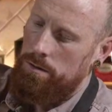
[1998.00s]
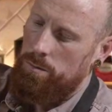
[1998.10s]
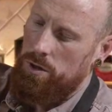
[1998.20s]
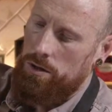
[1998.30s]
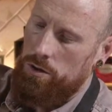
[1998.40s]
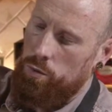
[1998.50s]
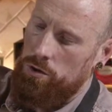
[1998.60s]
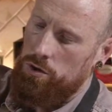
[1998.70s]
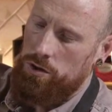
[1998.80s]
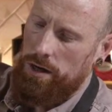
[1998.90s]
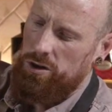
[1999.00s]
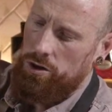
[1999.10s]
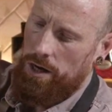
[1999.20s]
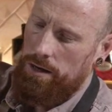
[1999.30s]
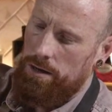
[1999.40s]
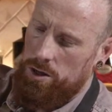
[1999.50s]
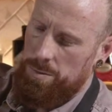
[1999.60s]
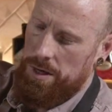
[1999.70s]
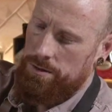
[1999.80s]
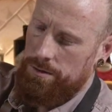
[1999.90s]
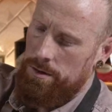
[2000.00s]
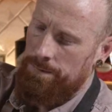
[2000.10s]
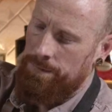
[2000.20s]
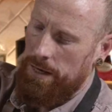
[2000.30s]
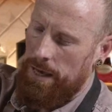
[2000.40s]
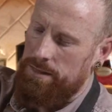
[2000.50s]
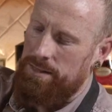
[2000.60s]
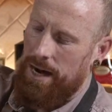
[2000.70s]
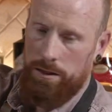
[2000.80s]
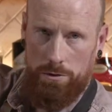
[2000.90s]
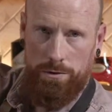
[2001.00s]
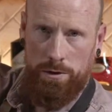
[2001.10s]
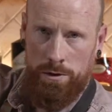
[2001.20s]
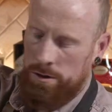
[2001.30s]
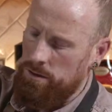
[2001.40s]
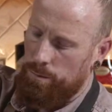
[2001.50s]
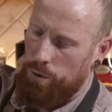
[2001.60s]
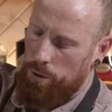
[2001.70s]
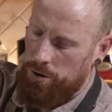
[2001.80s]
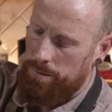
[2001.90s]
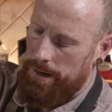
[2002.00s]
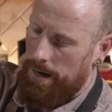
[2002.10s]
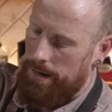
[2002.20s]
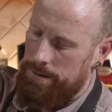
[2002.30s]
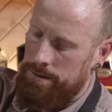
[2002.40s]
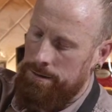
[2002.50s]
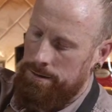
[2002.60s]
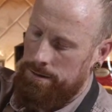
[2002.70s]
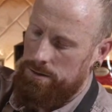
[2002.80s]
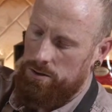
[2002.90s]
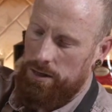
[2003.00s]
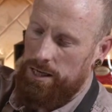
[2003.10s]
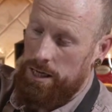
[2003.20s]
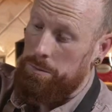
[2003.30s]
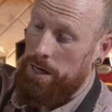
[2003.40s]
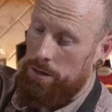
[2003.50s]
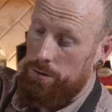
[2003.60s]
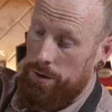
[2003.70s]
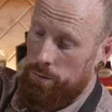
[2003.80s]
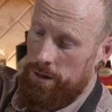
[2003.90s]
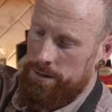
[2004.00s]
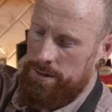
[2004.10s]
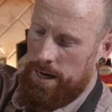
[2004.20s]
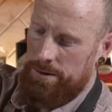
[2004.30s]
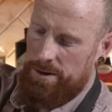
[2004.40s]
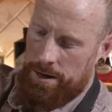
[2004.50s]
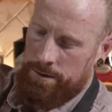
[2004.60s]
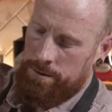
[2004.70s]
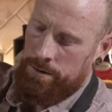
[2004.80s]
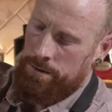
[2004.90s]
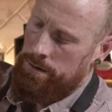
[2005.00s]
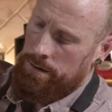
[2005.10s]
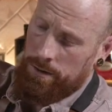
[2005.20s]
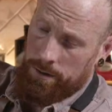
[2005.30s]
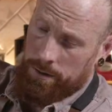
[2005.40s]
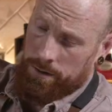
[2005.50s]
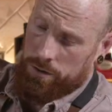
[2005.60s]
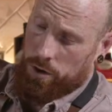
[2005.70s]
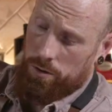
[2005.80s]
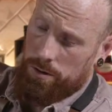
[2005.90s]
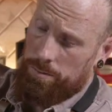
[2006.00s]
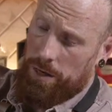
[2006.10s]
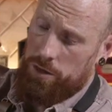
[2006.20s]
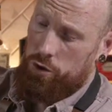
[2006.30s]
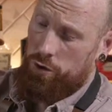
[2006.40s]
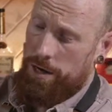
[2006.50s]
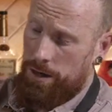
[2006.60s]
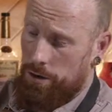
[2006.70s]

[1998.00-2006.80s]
Because once you started shaking especially, it's diluting. You've broken up the ice, it's going to keep diluting while it's sat in there. So by straining